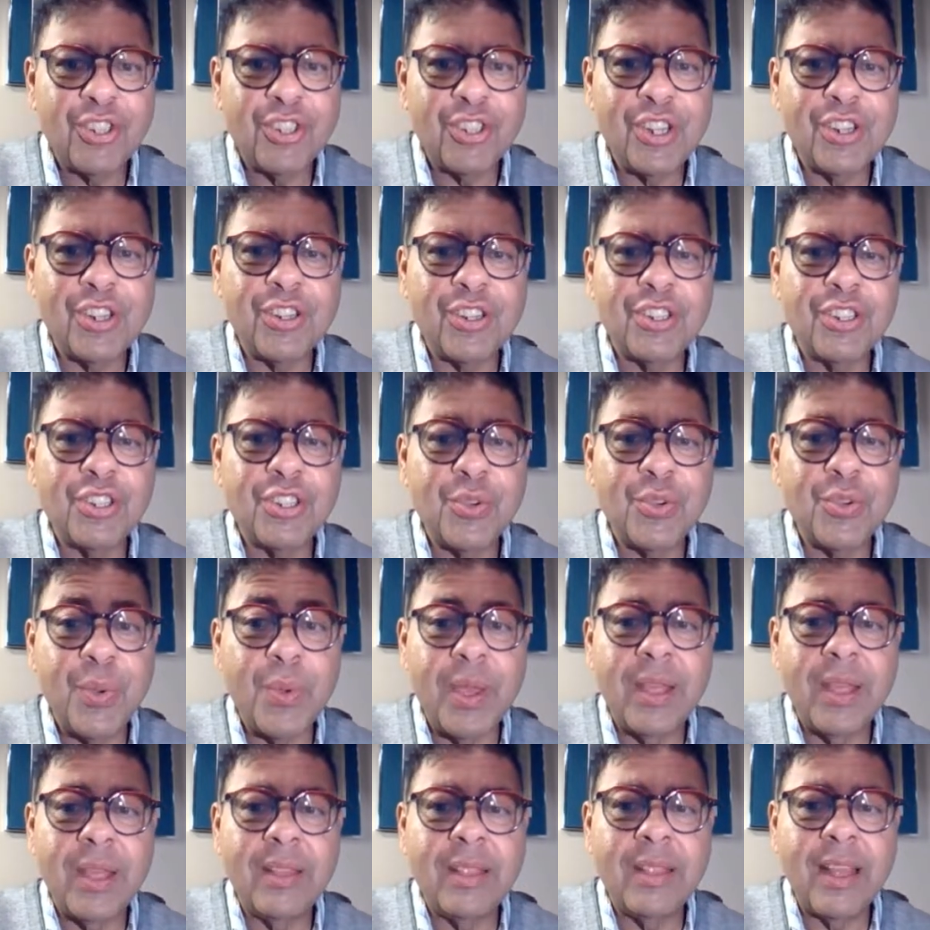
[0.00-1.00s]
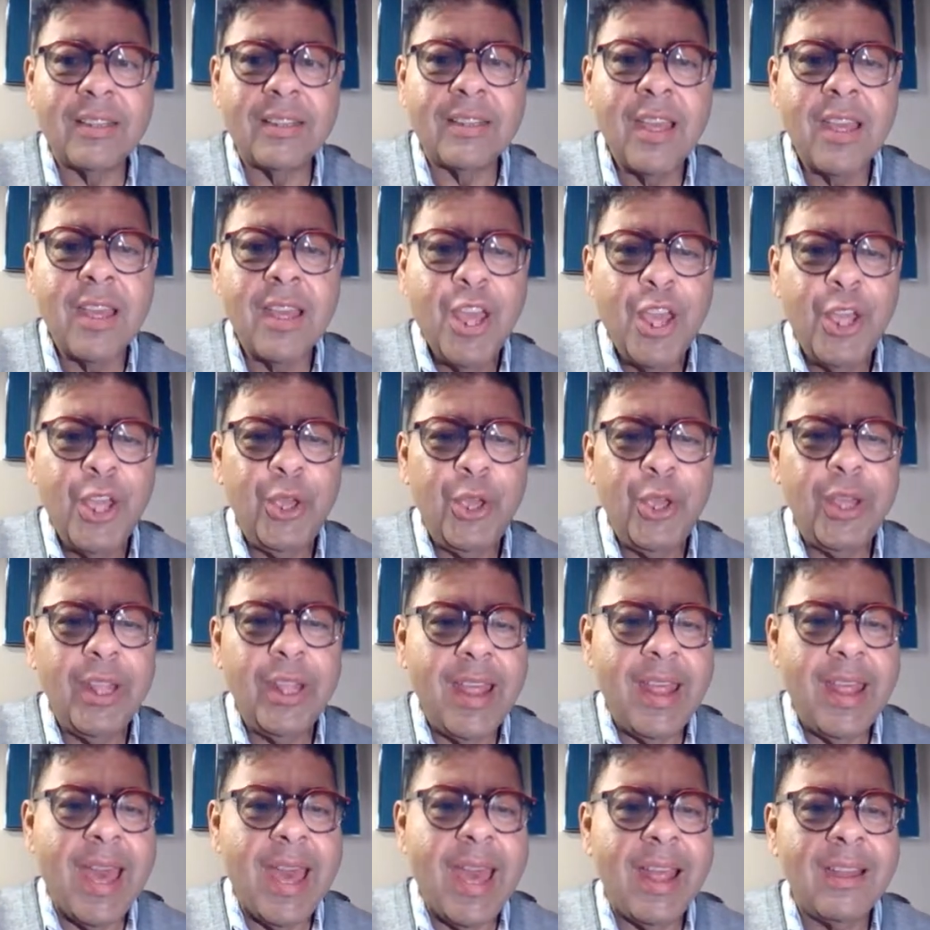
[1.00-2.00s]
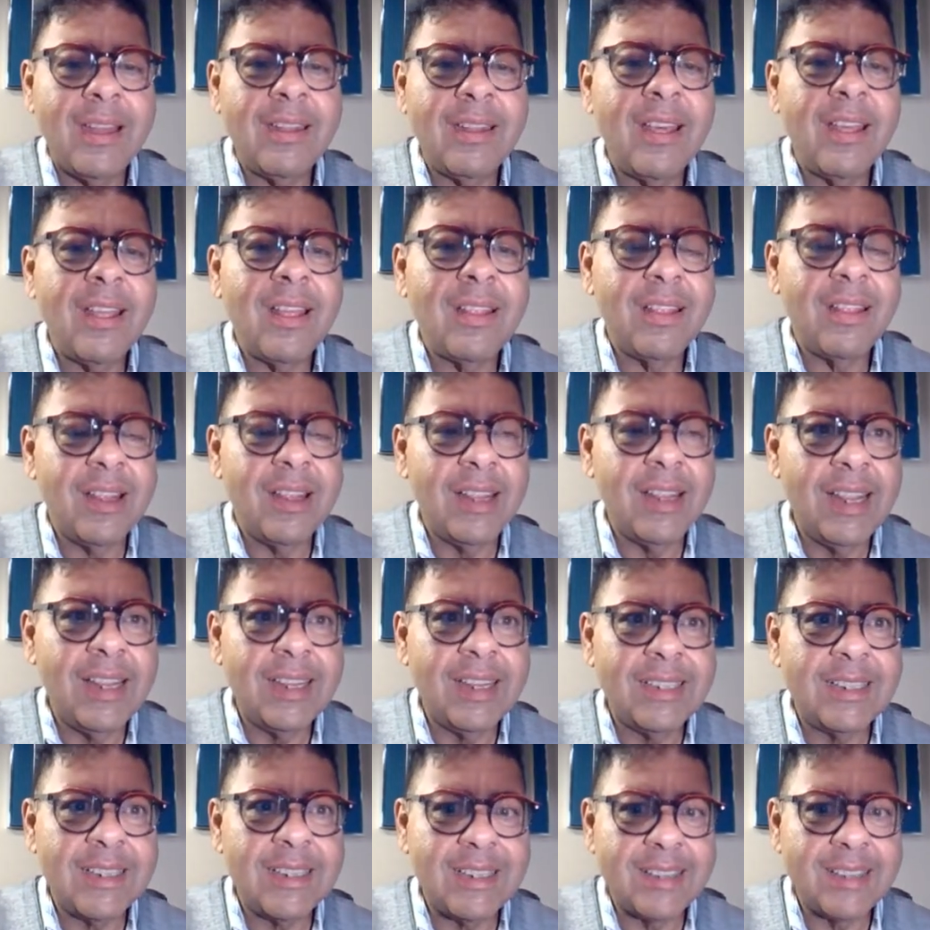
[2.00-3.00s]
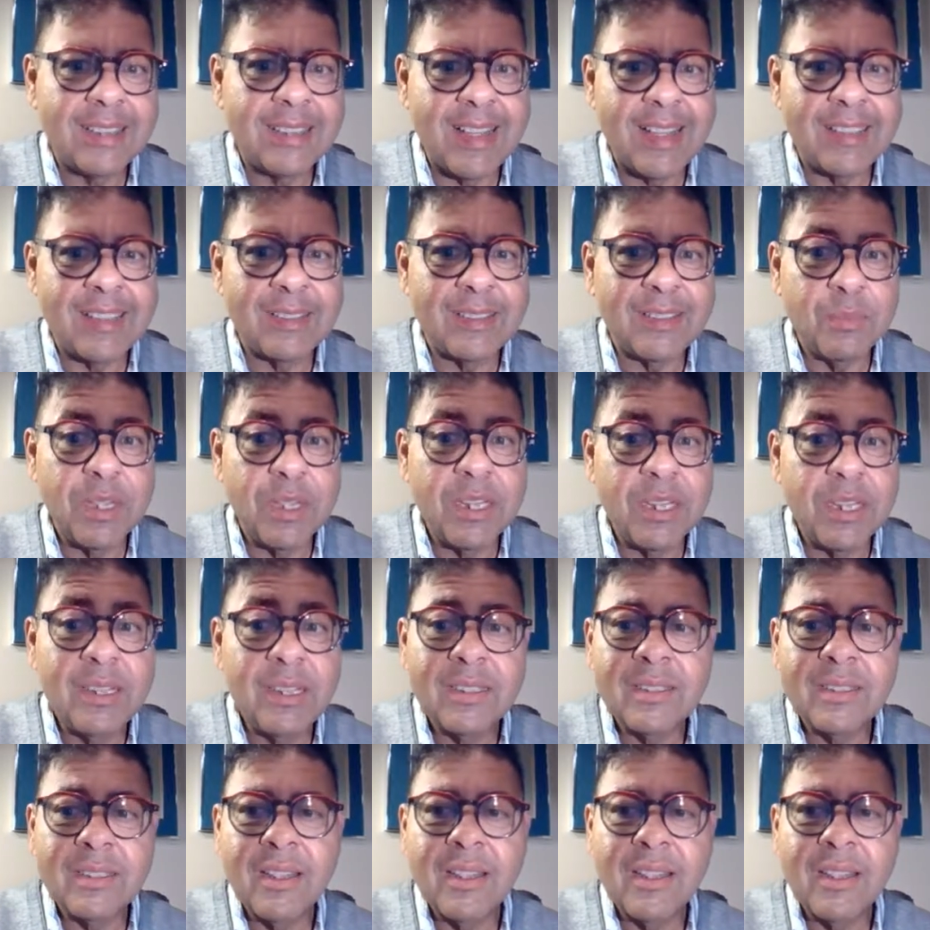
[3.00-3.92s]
they're showing that you can add the LinkedIn assessment,